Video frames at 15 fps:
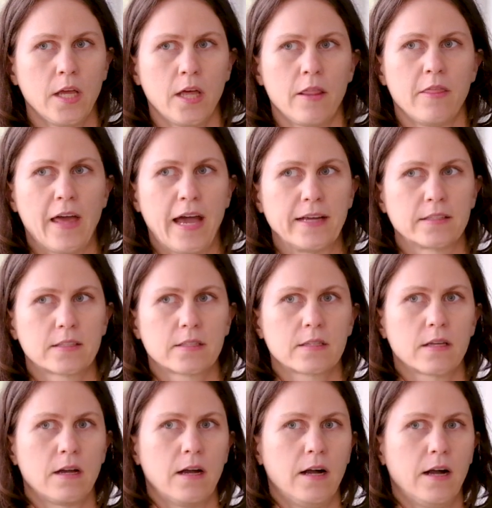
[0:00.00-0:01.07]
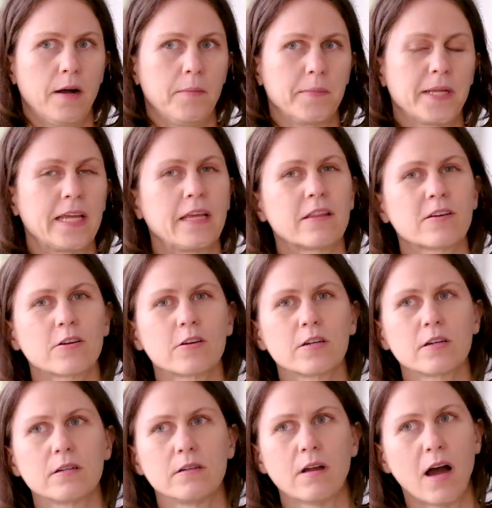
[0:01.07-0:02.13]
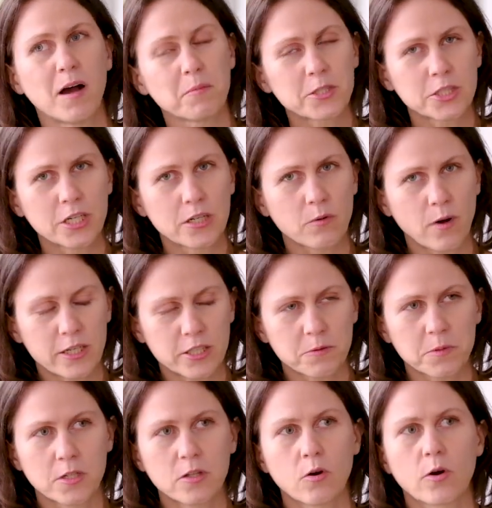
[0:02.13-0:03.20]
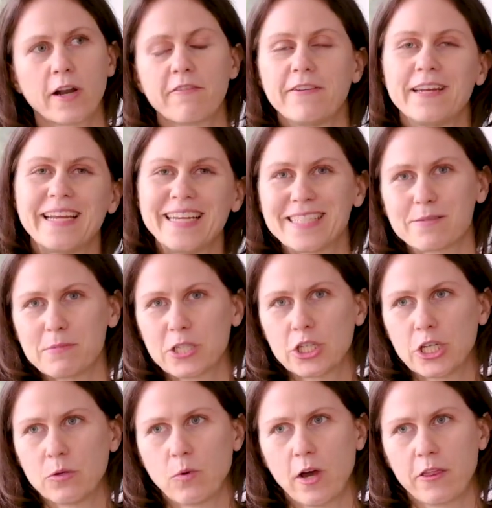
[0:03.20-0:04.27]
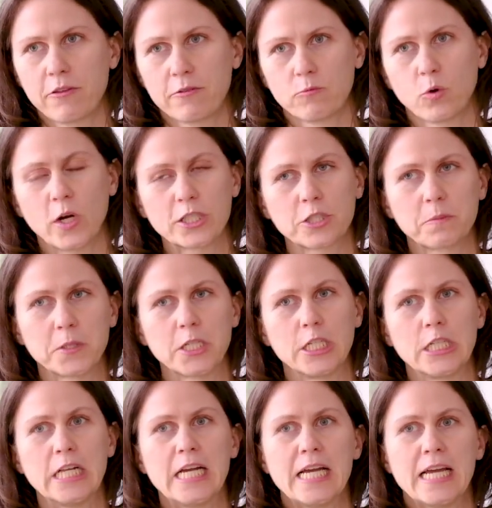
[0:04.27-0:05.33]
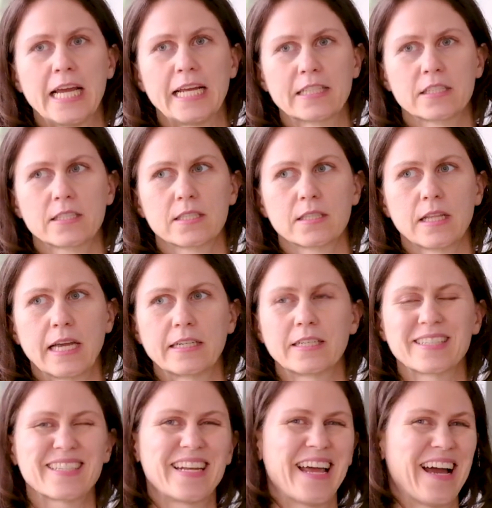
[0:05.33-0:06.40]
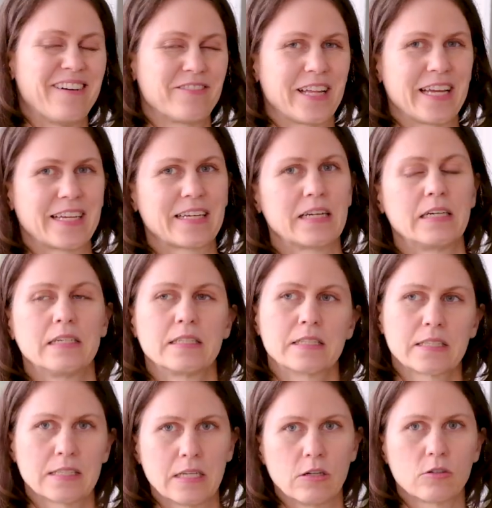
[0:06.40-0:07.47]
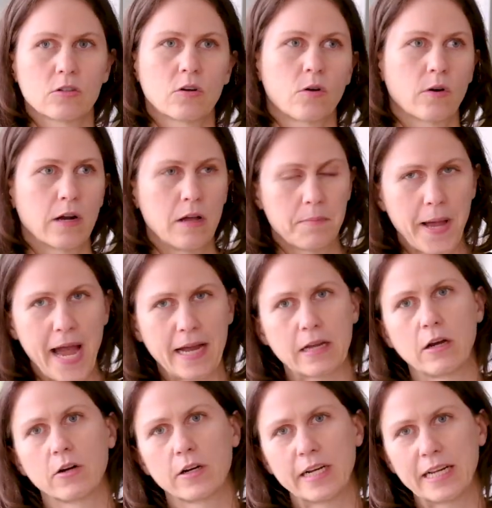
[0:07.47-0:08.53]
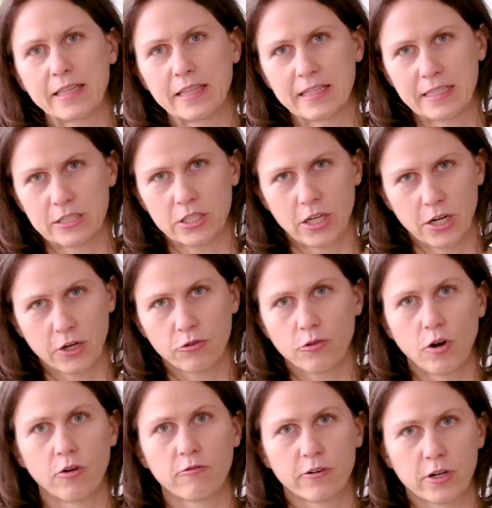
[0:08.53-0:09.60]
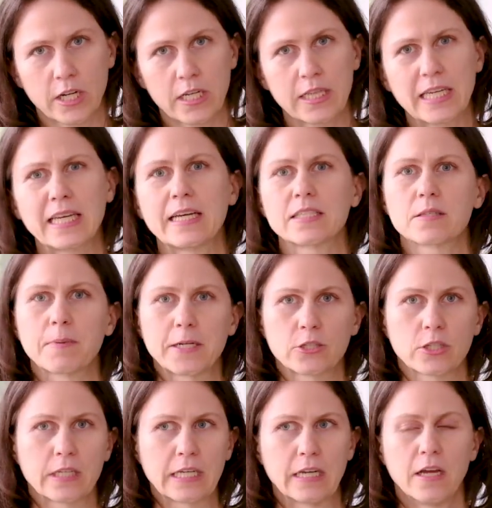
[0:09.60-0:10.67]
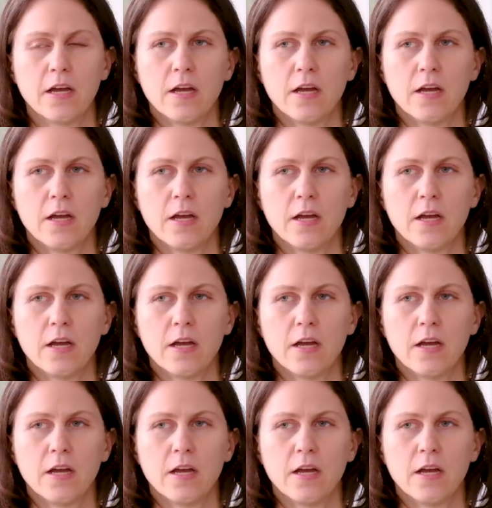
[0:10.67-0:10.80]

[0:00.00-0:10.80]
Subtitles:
that's either not machine washable, or if it is machine washable, it's like doesn't have like silk or alpaca or anything that's going to grow vertically, especially